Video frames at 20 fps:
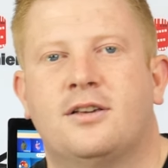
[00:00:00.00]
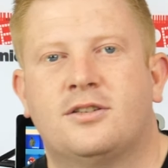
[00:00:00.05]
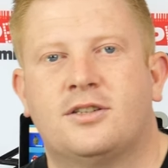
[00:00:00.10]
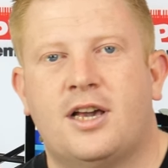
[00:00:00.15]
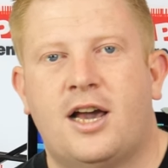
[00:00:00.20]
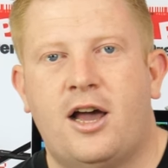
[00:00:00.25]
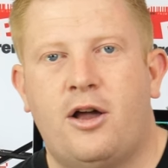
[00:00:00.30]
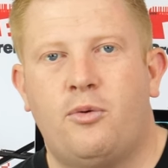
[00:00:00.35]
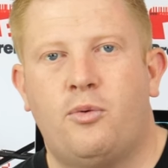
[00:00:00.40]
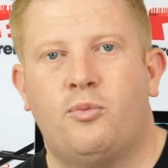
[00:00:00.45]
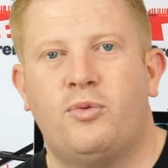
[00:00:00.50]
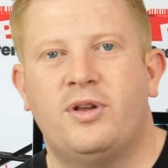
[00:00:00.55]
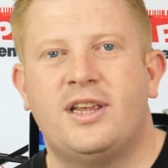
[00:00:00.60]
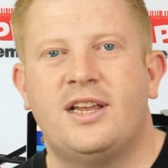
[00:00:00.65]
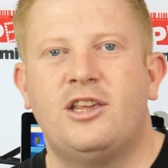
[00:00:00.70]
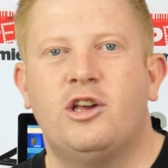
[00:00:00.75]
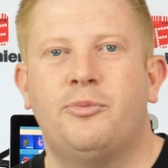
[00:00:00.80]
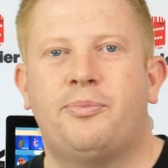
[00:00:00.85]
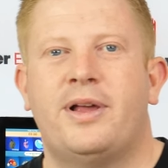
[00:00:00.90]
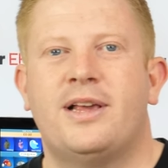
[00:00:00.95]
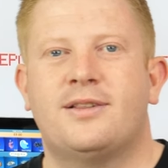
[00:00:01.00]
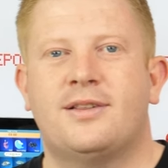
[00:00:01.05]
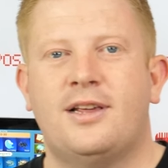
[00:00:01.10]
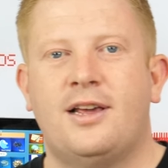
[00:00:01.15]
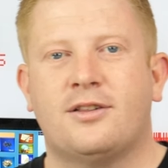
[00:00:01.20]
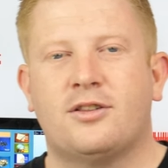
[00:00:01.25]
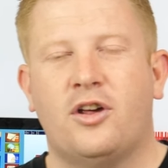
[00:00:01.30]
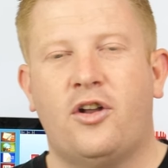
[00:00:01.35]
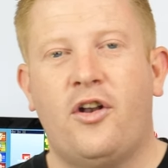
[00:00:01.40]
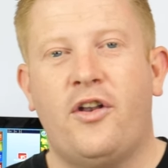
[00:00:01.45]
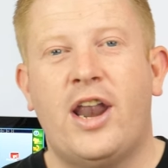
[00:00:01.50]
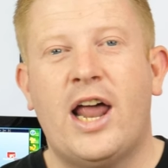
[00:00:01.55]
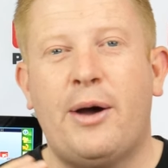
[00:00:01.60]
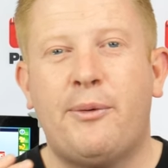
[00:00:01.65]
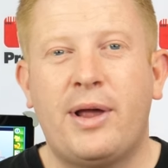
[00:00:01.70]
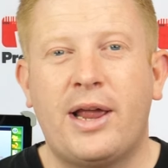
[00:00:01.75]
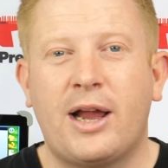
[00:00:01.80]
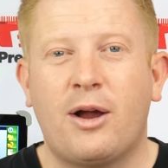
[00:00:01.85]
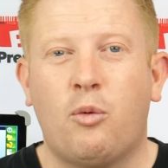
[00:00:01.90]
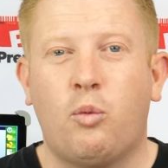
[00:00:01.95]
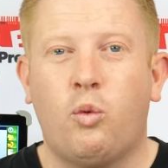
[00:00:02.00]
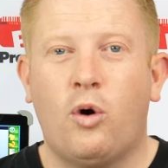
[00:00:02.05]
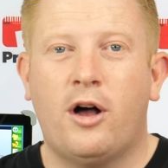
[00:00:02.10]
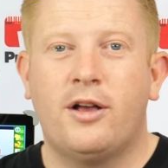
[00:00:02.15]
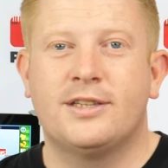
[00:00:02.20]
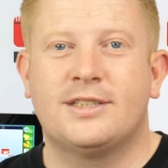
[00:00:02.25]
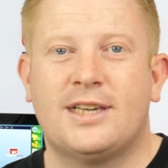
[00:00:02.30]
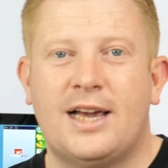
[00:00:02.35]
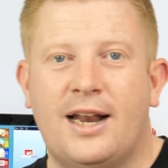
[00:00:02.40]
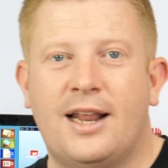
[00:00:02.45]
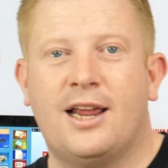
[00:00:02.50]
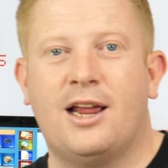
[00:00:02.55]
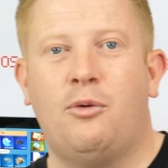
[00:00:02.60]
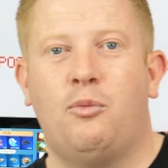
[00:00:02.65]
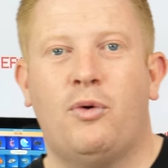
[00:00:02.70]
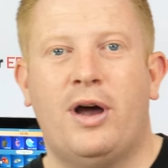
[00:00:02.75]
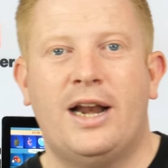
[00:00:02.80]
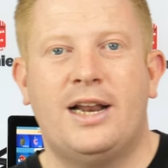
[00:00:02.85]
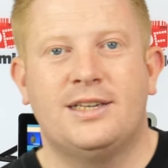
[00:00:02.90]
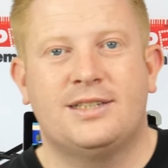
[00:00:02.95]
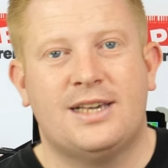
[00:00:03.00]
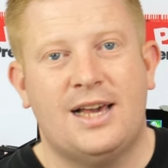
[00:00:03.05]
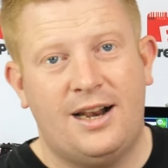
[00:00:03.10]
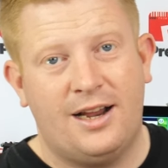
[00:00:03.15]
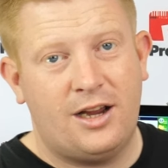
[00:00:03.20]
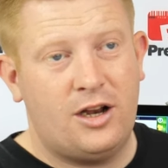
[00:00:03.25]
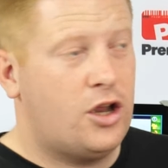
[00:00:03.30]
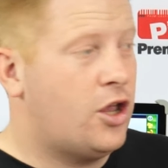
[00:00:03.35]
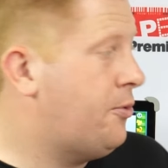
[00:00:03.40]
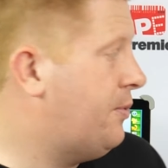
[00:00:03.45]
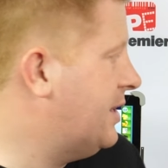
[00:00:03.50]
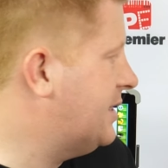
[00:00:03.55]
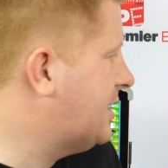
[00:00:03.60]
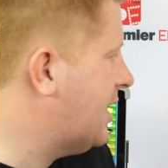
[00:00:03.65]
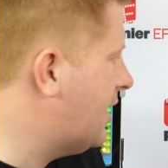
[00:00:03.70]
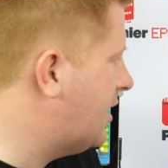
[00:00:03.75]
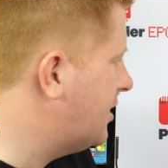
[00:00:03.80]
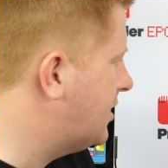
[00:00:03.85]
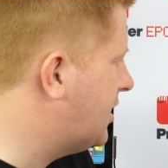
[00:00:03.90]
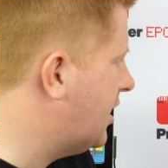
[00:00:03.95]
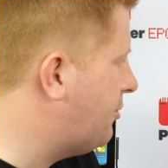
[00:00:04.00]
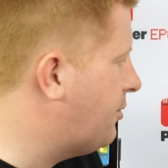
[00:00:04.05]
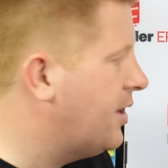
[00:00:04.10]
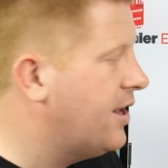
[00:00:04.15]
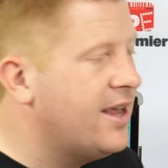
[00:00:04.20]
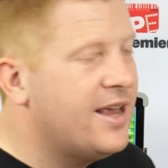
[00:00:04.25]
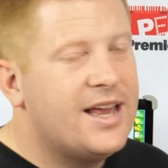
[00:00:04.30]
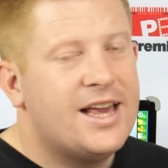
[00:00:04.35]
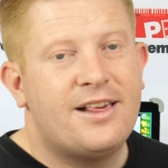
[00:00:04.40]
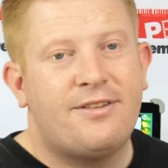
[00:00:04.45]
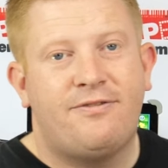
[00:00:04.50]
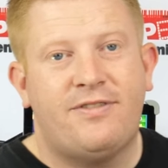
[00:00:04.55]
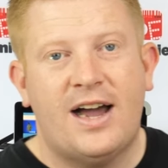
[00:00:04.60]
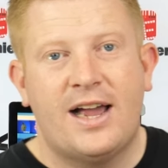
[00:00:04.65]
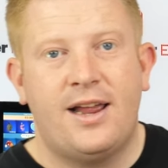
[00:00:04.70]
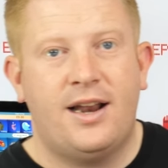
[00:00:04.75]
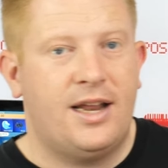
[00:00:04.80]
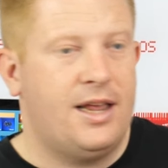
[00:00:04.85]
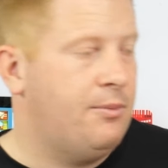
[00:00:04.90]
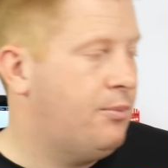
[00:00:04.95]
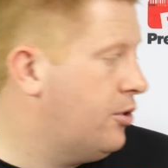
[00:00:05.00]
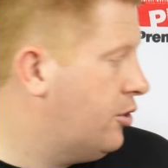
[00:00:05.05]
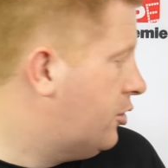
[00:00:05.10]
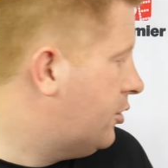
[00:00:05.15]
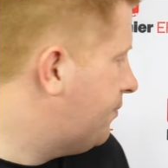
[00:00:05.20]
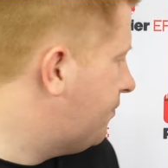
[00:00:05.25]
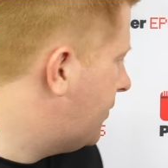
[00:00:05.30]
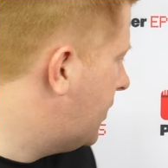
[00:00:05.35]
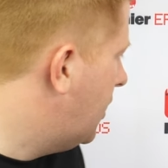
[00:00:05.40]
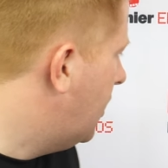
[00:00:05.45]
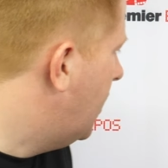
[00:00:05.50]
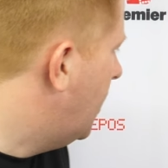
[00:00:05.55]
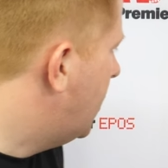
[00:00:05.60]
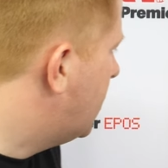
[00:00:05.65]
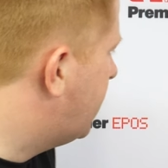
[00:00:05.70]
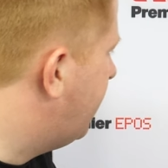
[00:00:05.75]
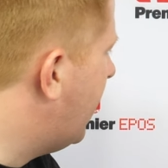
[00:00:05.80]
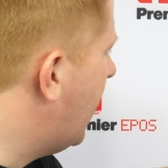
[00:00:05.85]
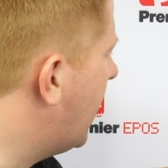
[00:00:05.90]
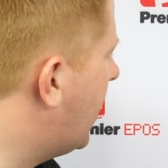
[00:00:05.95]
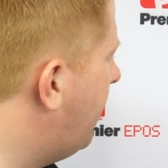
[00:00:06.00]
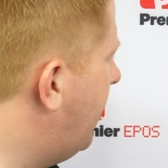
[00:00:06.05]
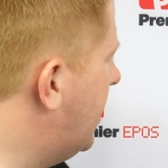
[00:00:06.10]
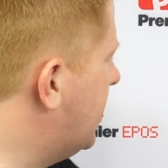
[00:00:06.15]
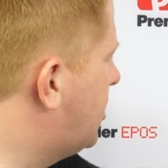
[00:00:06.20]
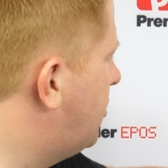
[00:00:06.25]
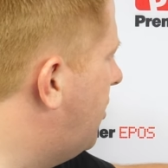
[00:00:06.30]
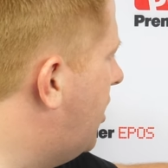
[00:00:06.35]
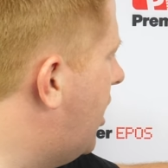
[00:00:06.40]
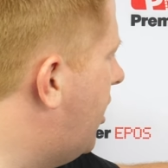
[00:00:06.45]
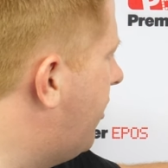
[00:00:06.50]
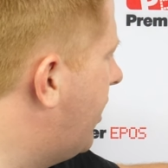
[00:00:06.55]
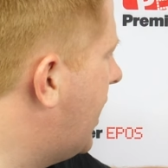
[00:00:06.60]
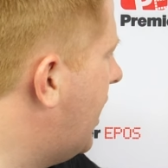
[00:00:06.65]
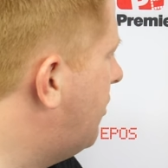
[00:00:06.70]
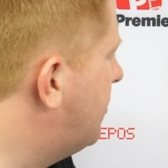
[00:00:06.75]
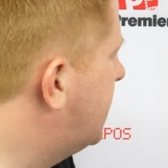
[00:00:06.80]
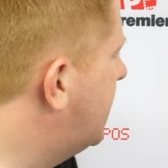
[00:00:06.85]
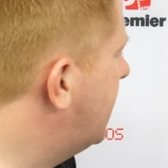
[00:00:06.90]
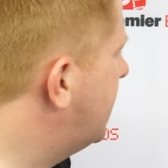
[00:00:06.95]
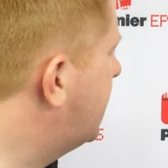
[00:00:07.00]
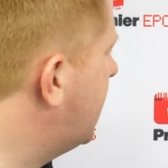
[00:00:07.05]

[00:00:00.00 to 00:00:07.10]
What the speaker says: So within your business, knowing what's selling and when it's selling and who it's selling to is vitally important. So if I go into our accounting